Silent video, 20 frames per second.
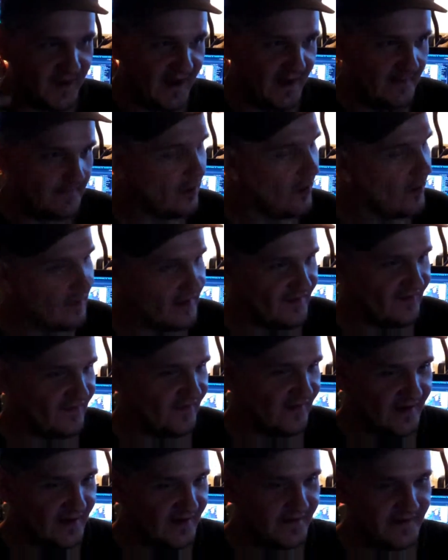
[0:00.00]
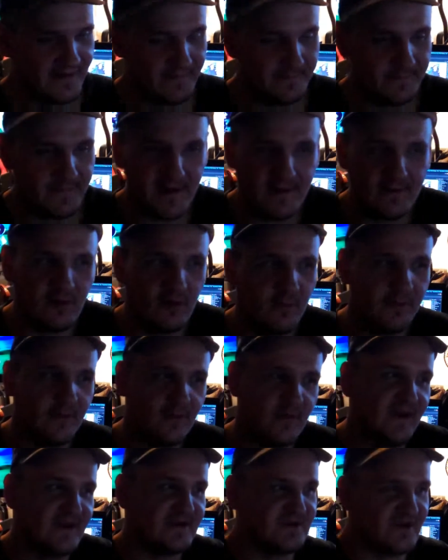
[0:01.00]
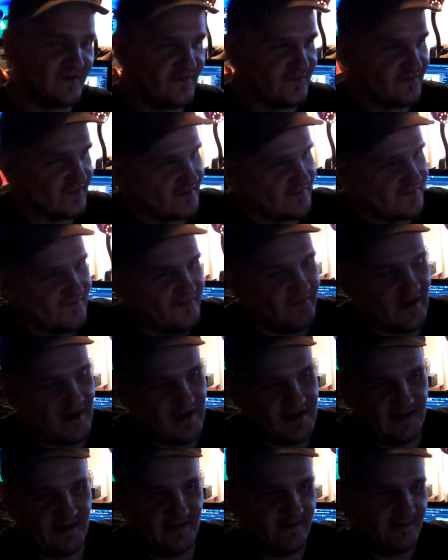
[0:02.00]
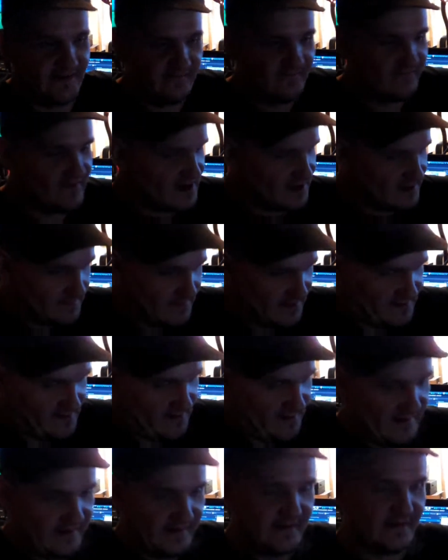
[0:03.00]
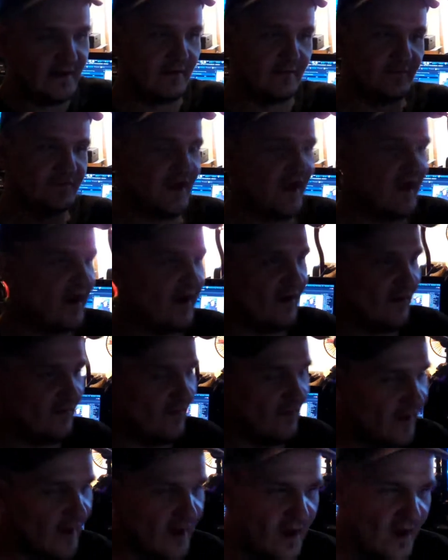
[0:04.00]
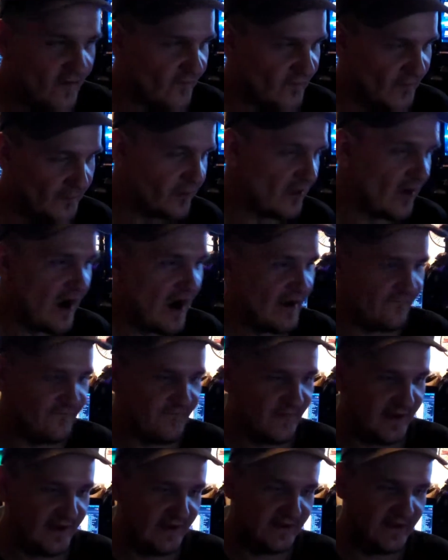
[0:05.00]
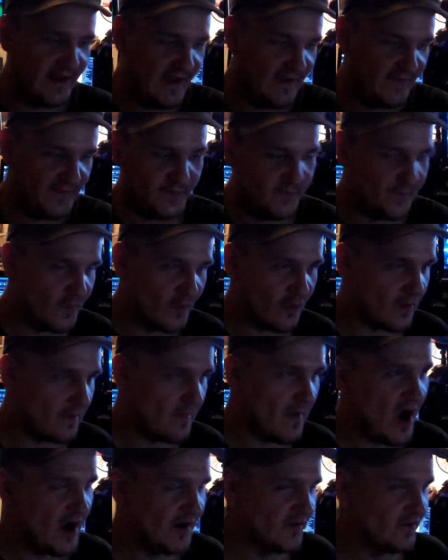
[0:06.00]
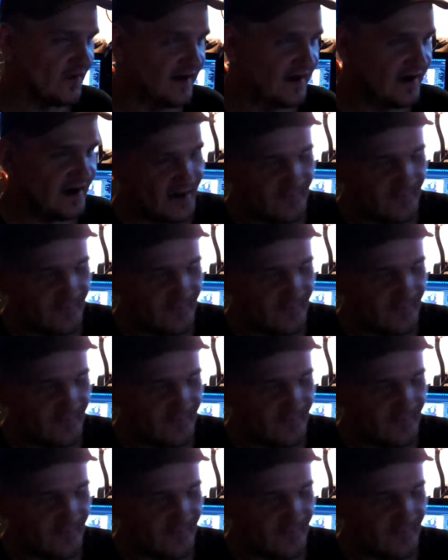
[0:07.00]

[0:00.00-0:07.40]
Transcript: being poisoned and big corporations are sending the environment, you know, to hell for profit and warmongering